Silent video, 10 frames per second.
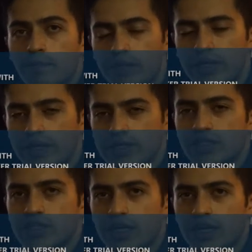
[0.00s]

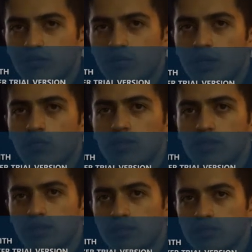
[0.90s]
BHK21
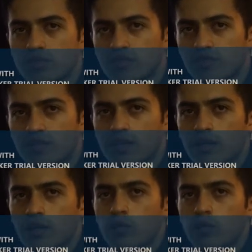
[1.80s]
cells transferred